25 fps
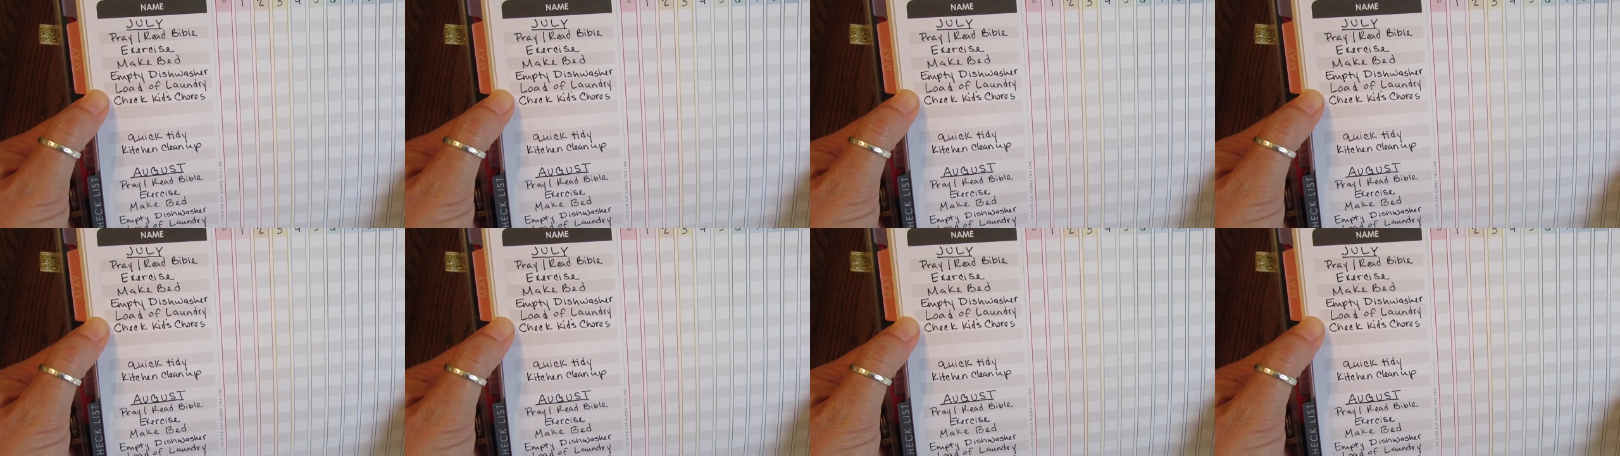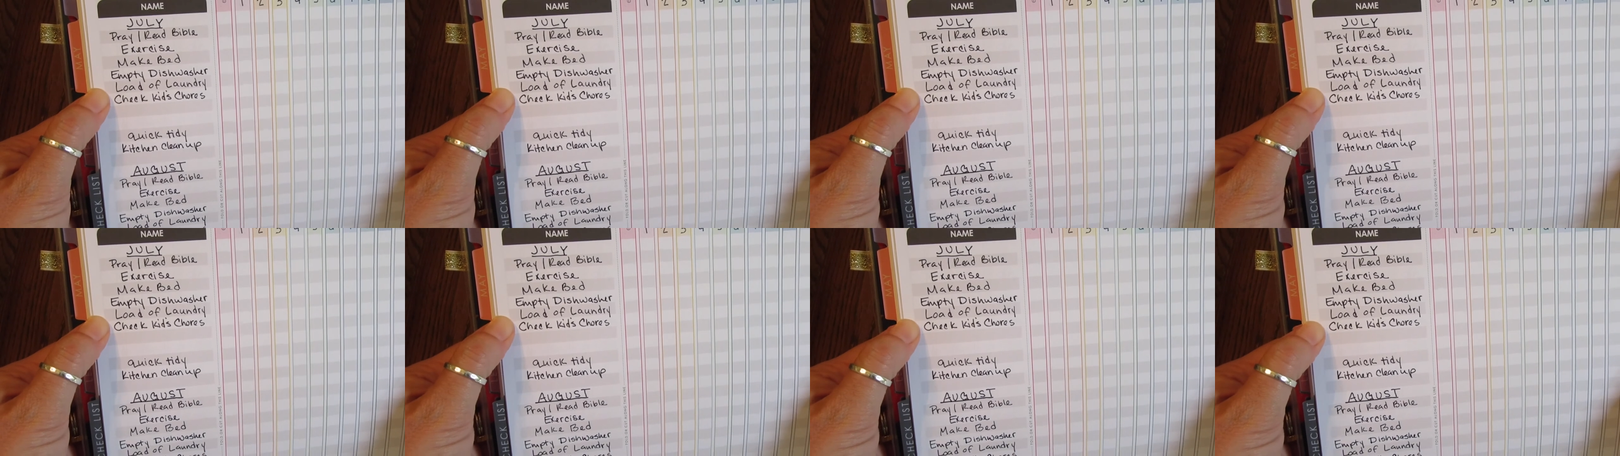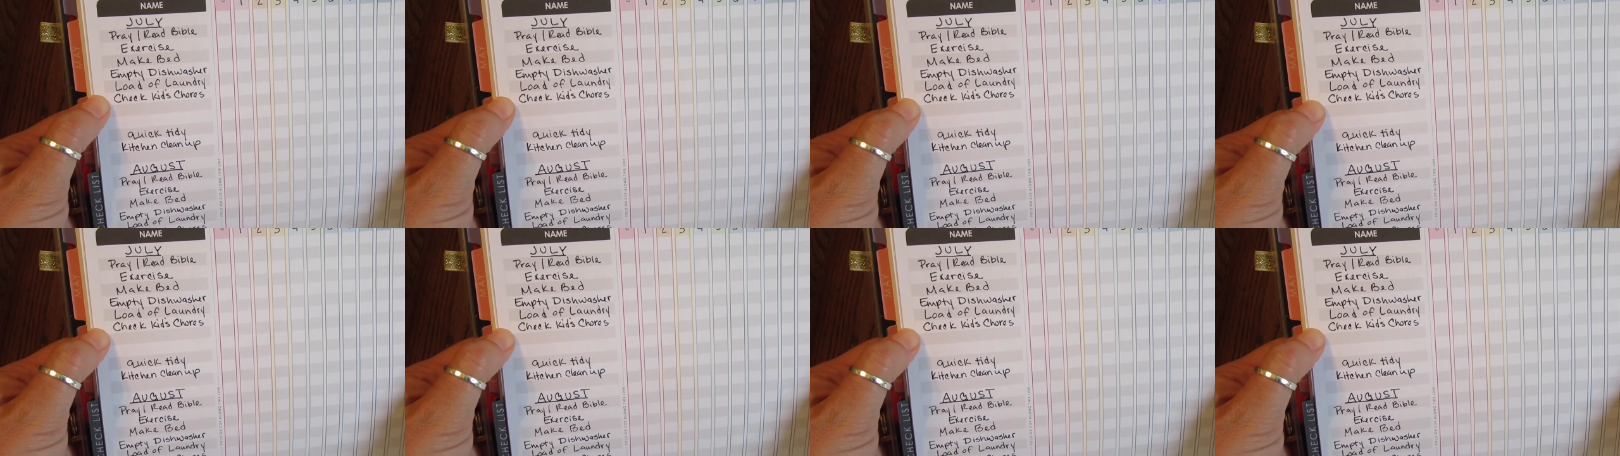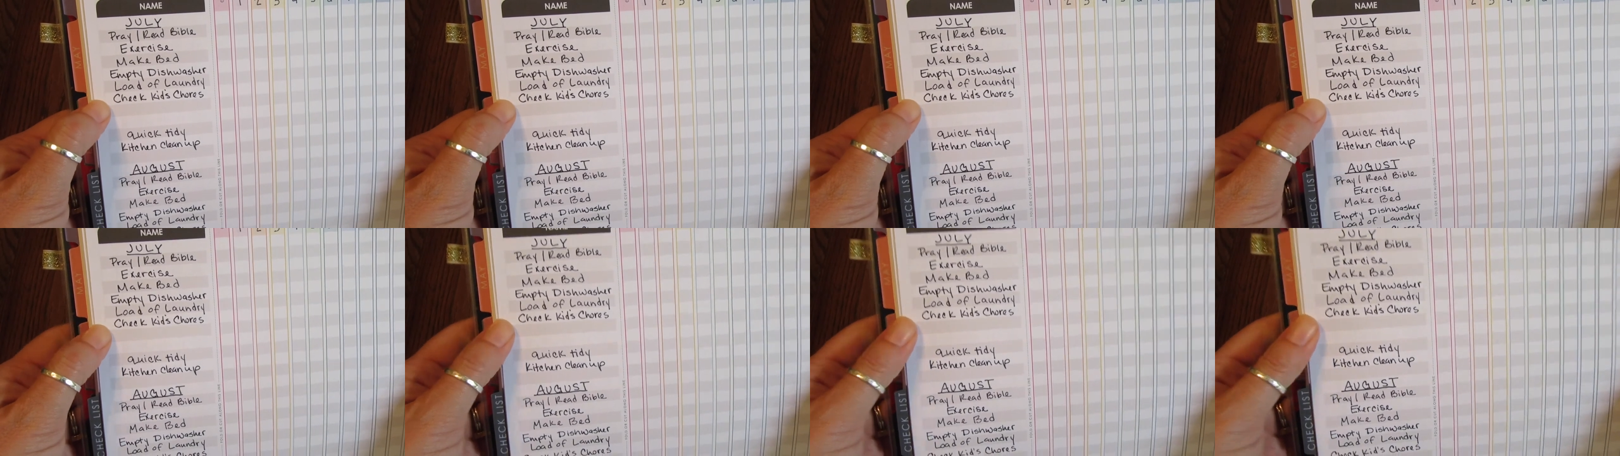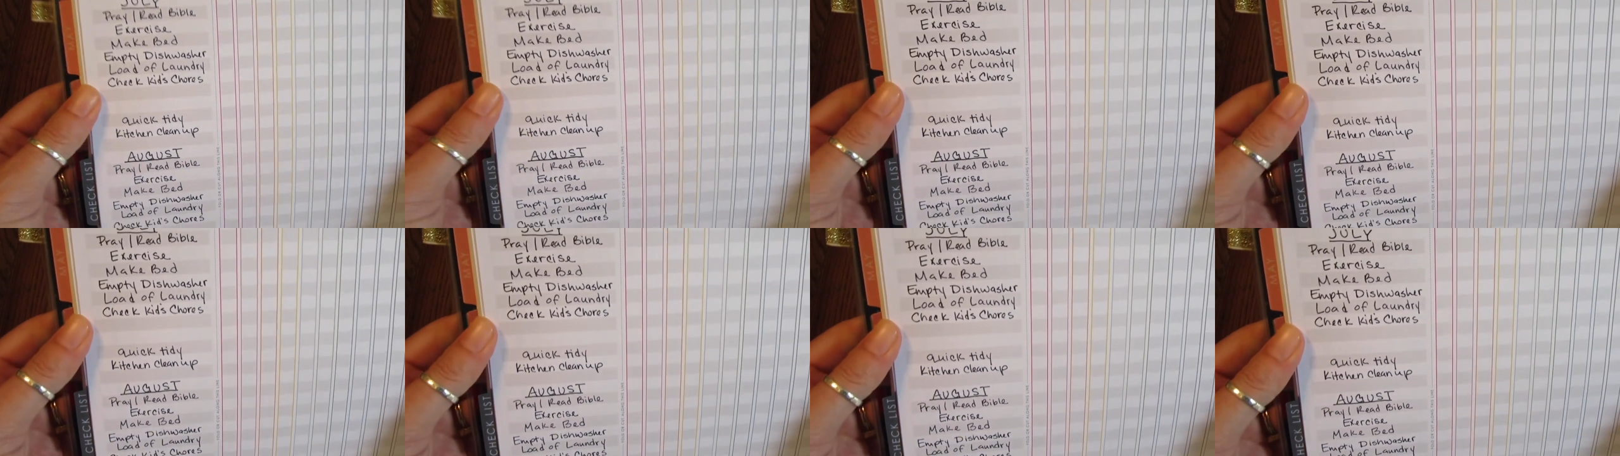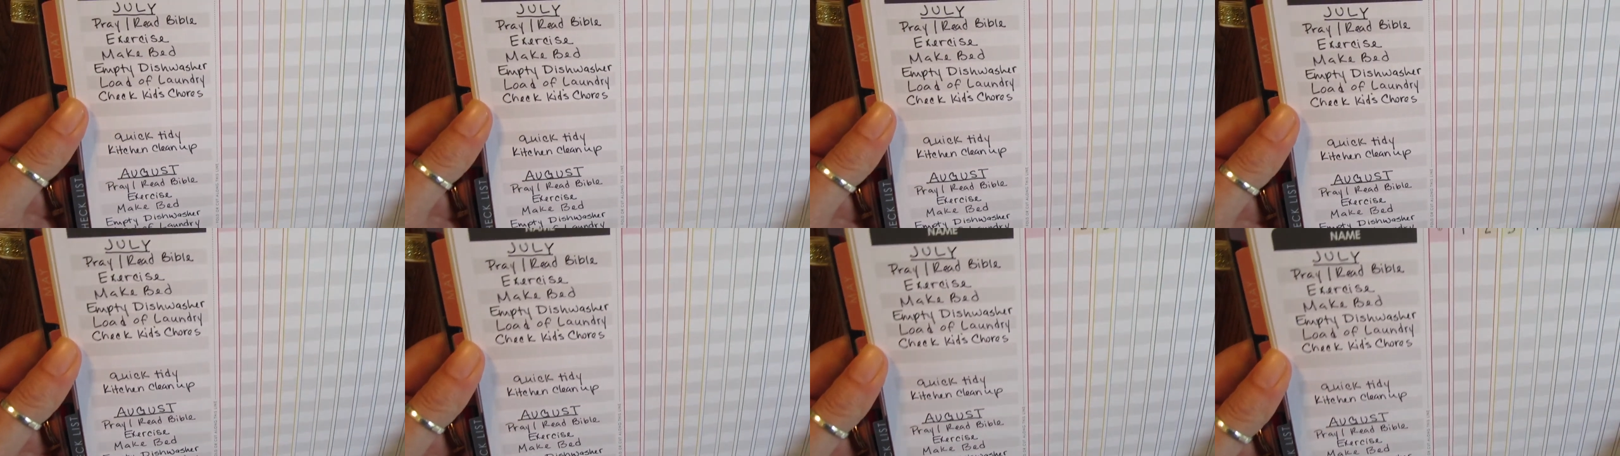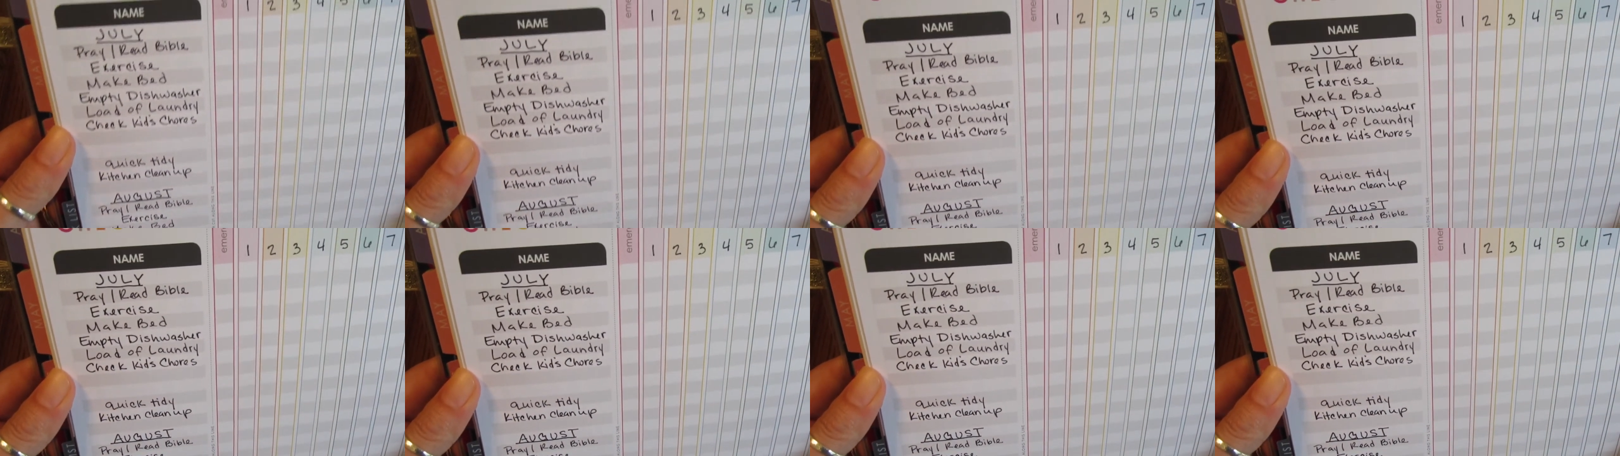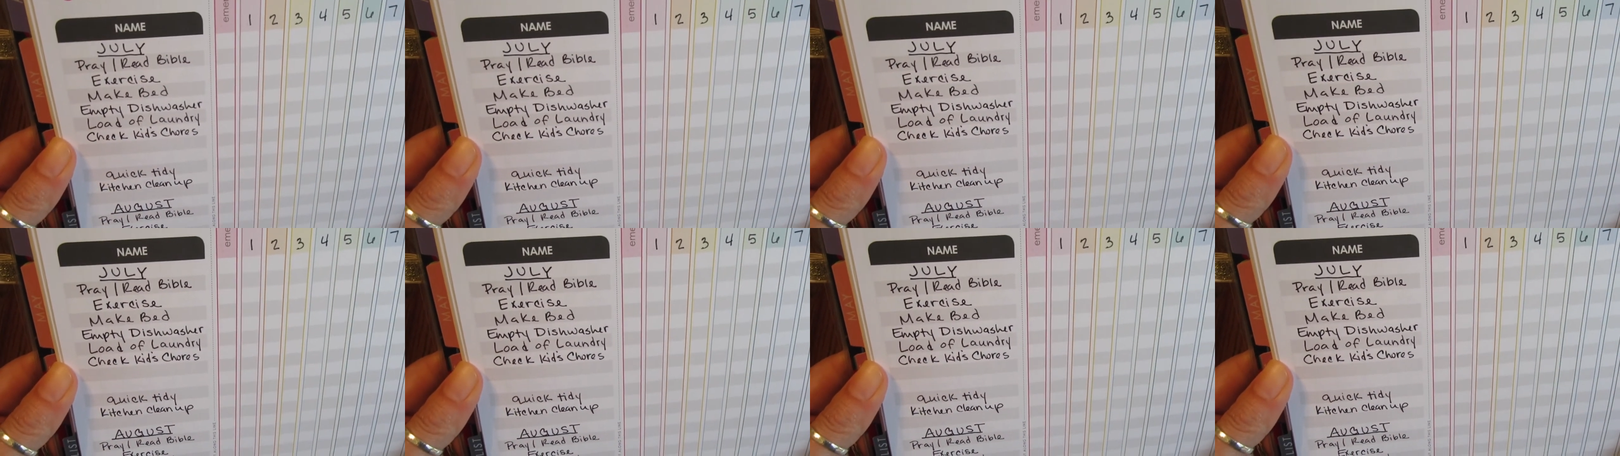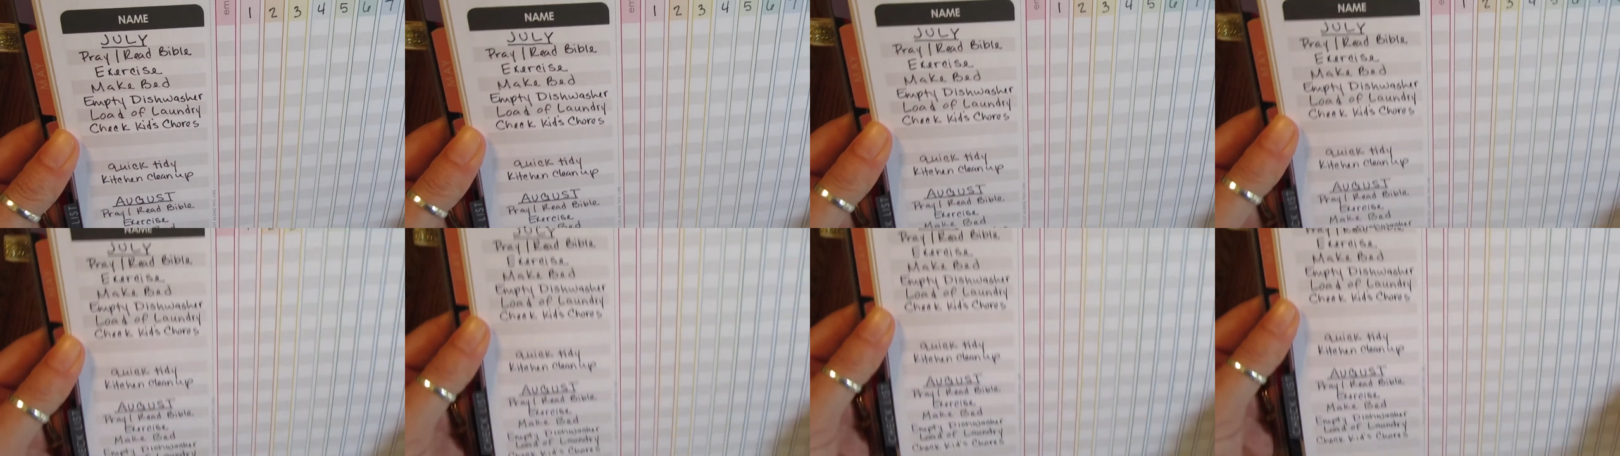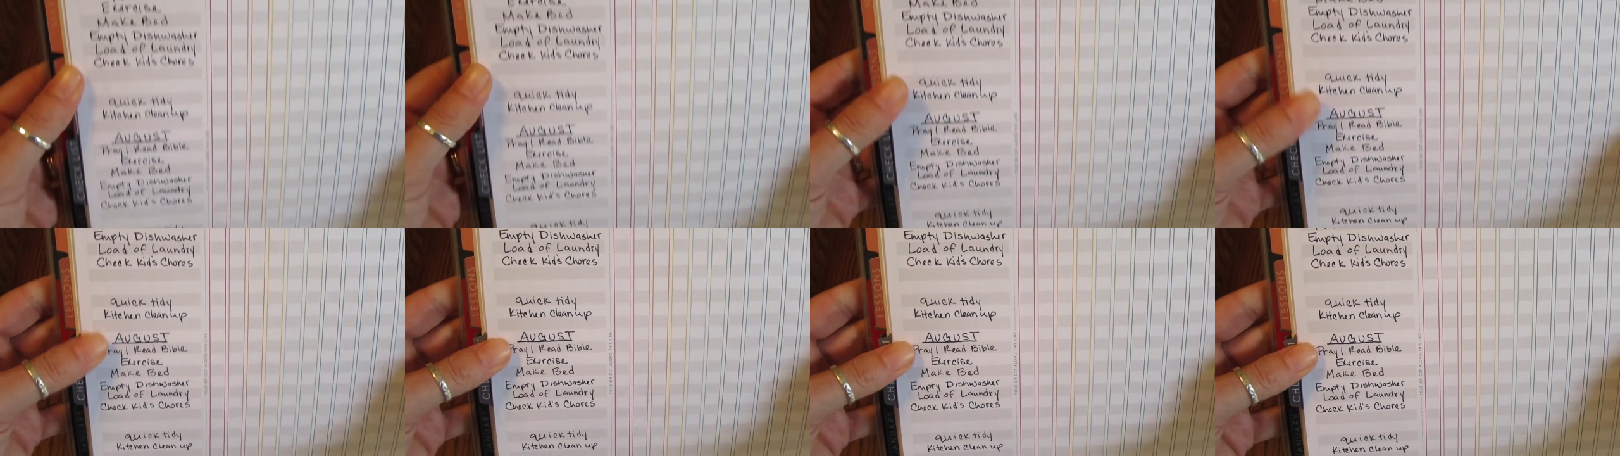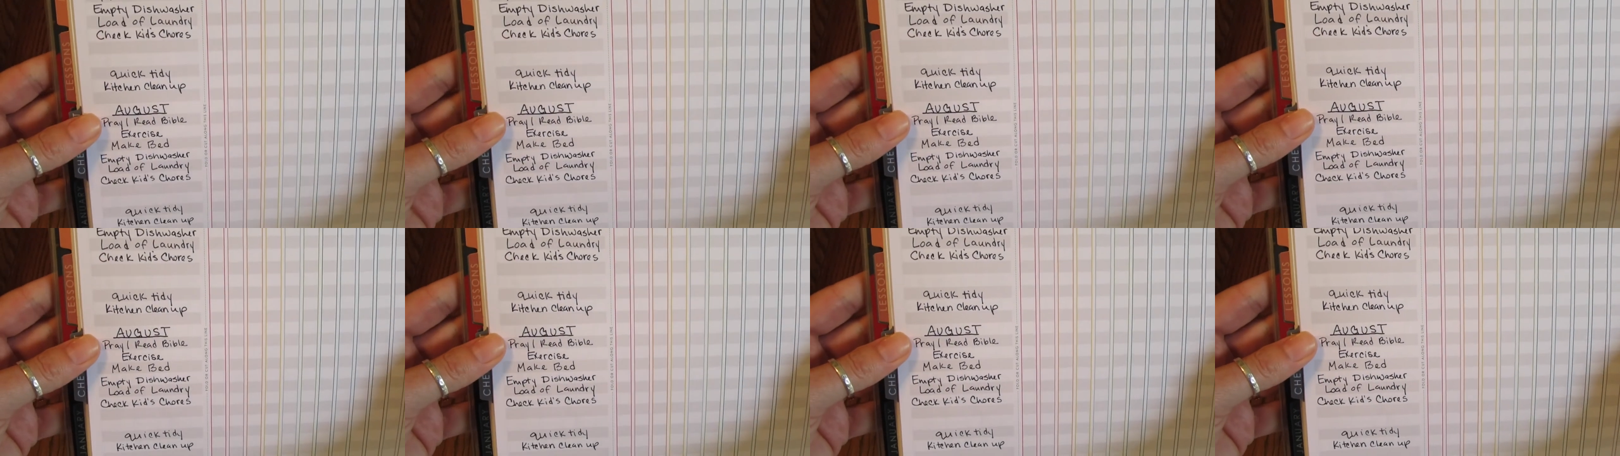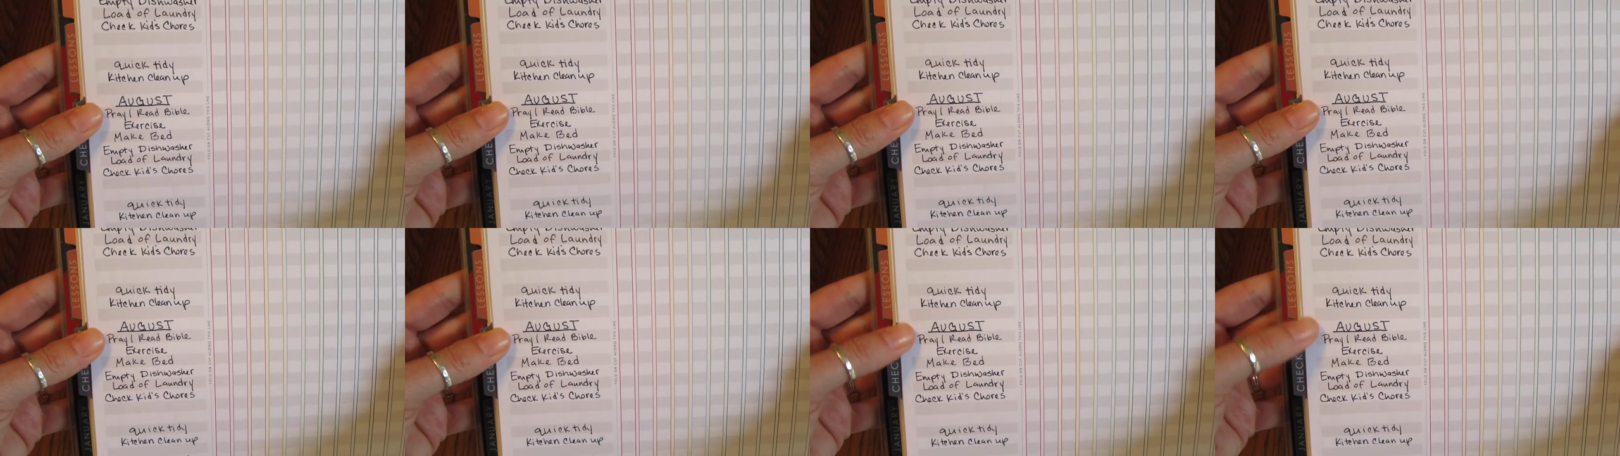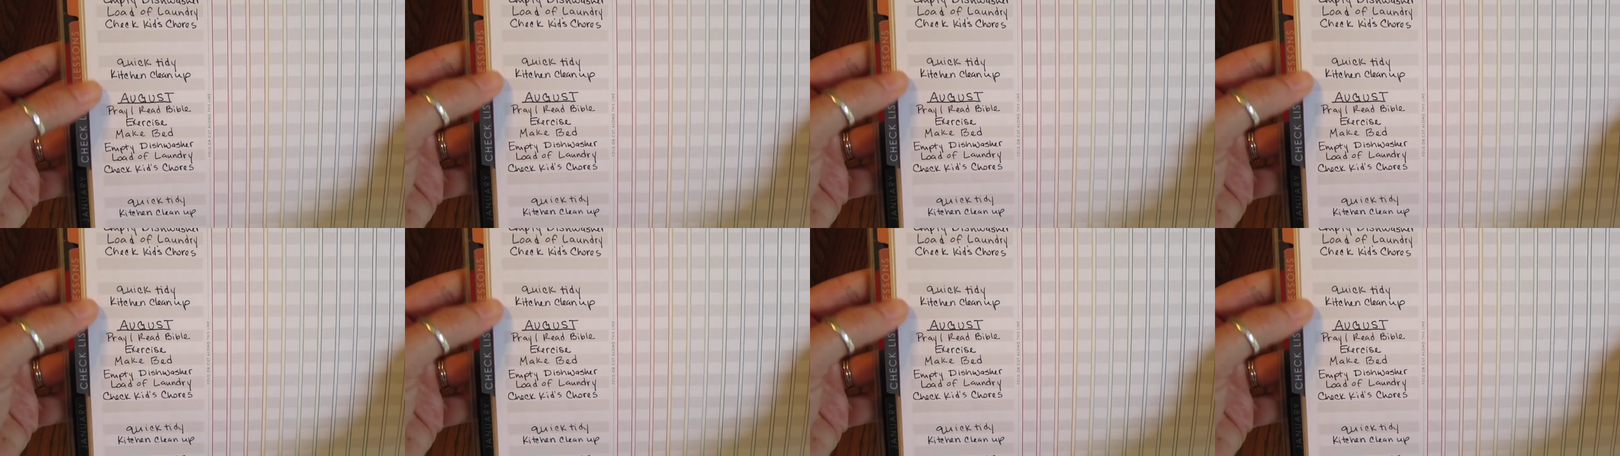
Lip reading: Nobody's mouth can be seen.